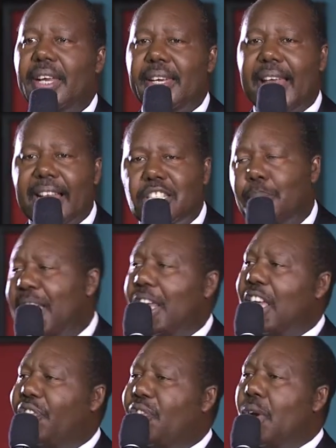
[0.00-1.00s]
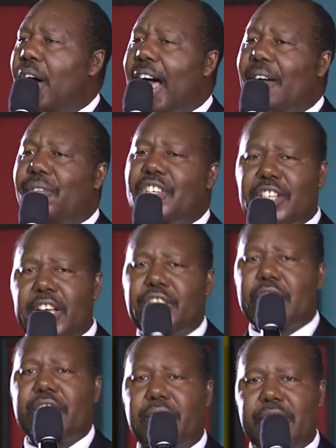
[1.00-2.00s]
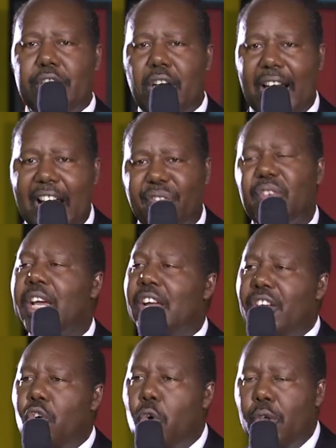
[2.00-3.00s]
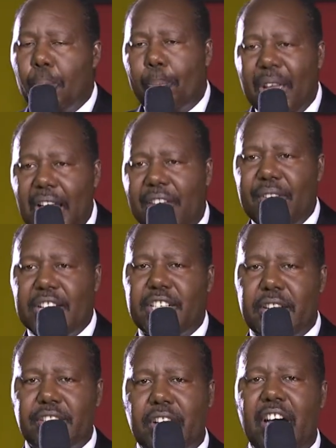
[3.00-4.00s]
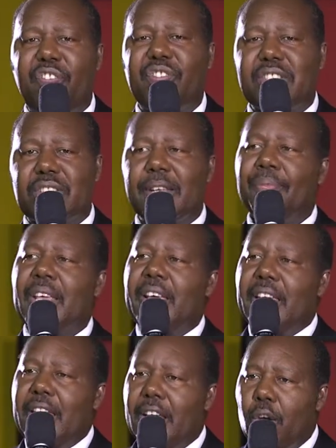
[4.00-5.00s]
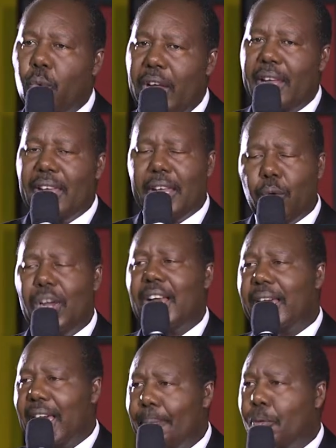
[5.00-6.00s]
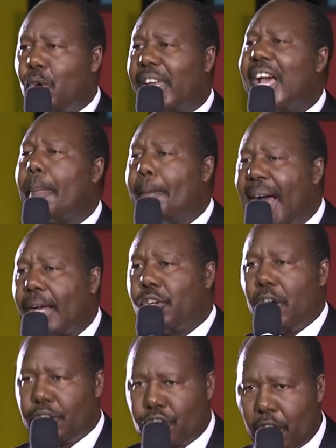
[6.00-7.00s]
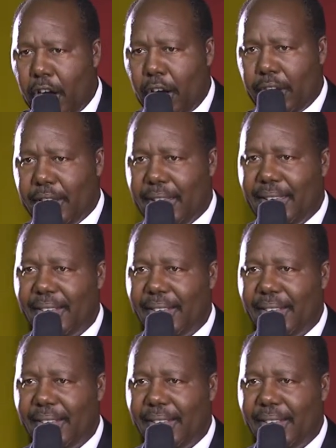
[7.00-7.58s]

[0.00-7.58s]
That means if you have Jesus in your life, you believe in Jesus, he will help you get back your joy.